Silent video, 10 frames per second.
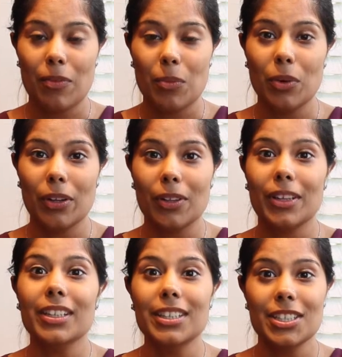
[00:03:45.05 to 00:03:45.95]
will
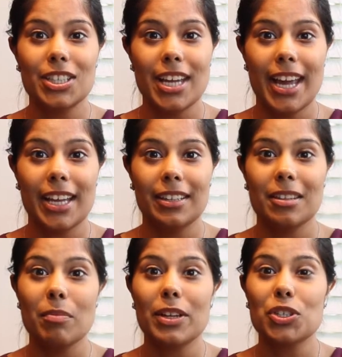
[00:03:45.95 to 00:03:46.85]
initiate
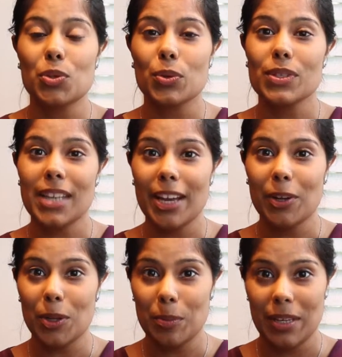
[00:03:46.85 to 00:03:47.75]
the menstrual
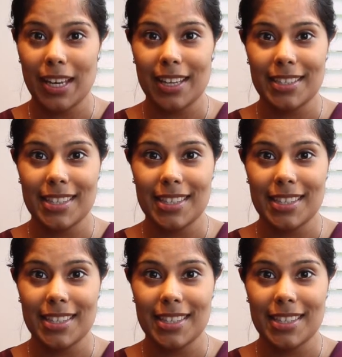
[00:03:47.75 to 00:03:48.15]
cycle because